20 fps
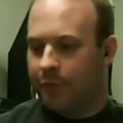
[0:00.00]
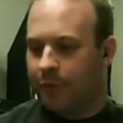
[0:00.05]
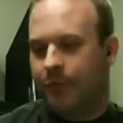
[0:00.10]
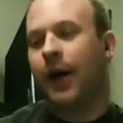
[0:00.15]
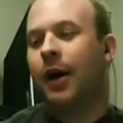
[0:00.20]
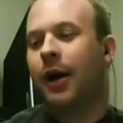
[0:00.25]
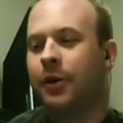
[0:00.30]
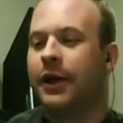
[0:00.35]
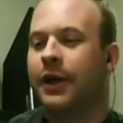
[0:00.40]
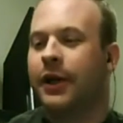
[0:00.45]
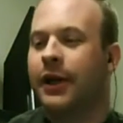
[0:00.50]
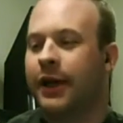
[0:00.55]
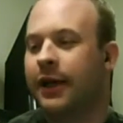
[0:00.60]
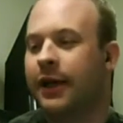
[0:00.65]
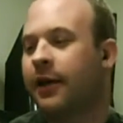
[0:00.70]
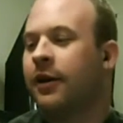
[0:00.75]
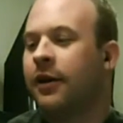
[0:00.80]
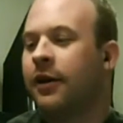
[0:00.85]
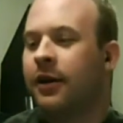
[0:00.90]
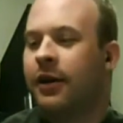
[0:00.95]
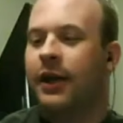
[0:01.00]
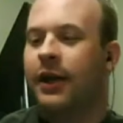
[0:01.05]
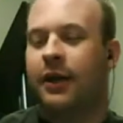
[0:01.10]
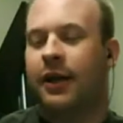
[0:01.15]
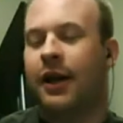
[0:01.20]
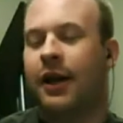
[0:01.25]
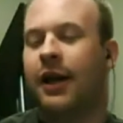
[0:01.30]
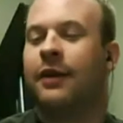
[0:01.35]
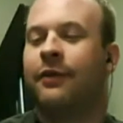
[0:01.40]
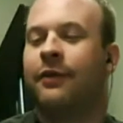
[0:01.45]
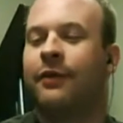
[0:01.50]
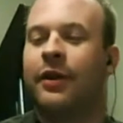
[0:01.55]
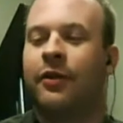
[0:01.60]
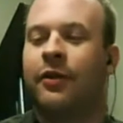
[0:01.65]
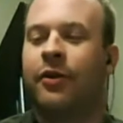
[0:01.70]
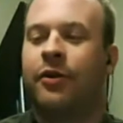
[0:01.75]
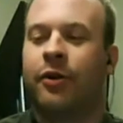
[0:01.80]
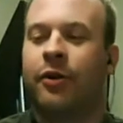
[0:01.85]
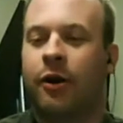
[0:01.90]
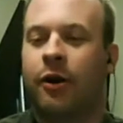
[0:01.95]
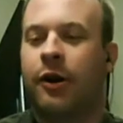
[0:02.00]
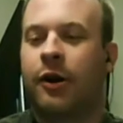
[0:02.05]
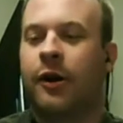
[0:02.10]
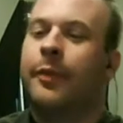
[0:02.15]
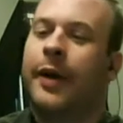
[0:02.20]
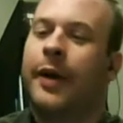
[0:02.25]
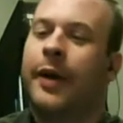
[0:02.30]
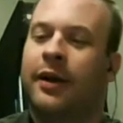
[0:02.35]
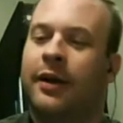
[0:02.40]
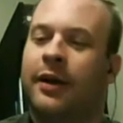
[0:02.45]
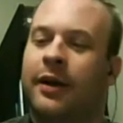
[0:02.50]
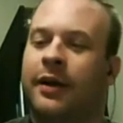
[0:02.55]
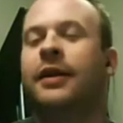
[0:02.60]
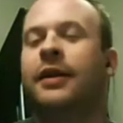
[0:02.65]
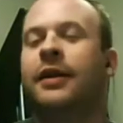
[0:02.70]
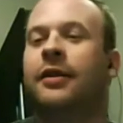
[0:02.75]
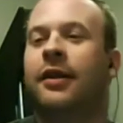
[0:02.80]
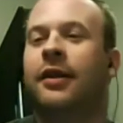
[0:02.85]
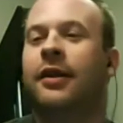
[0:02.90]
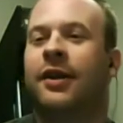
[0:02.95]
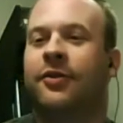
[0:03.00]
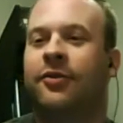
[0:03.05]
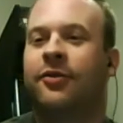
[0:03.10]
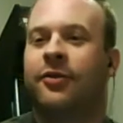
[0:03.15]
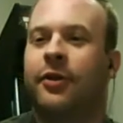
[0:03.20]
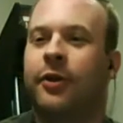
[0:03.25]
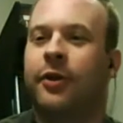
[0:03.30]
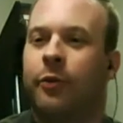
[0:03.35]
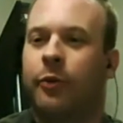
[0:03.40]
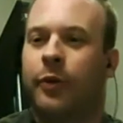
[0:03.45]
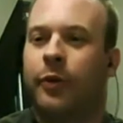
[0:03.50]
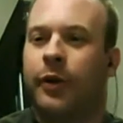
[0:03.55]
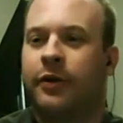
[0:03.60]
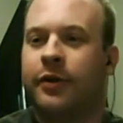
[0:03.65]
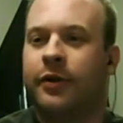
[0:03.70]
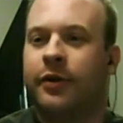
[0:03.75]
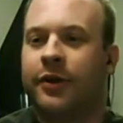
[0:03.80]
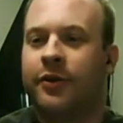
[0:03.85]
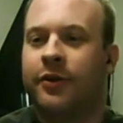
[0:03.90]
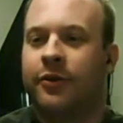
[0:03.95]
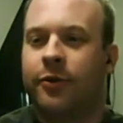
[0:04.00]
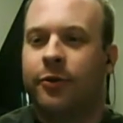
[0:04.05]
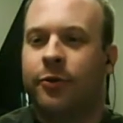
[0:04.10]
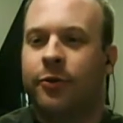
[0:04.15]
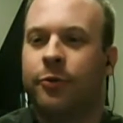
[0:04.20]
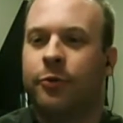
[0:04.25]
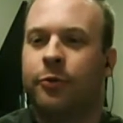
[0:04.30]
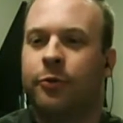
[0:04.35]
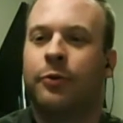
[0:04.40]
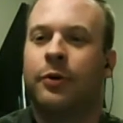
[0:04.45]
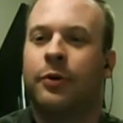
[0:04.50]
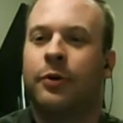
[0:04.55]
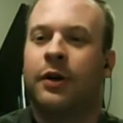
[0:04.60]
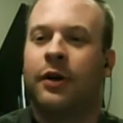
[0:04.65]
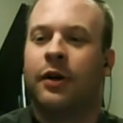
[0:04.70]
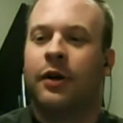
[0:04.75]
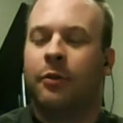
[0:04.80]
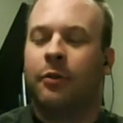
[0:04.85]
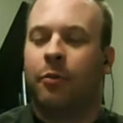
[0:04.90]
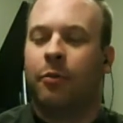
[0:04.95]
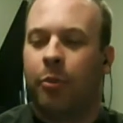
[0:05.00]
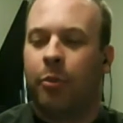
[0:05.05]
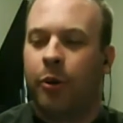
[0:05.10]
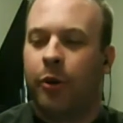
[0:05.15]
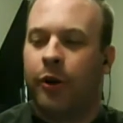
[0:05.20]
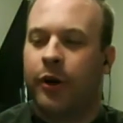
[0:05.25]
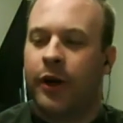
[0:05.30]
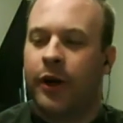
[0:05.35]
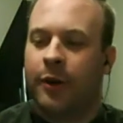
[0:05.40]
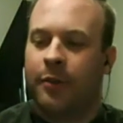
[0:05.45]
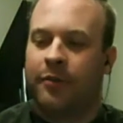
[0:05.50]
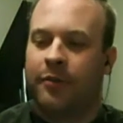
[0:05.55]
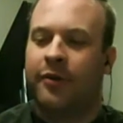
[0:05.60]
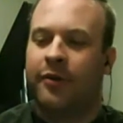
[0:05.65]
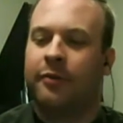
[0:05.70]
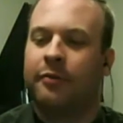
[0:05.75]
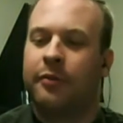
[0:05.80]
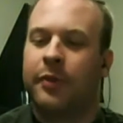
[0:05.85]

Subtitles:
public, kind of in the dark about it unless you're willing to put up some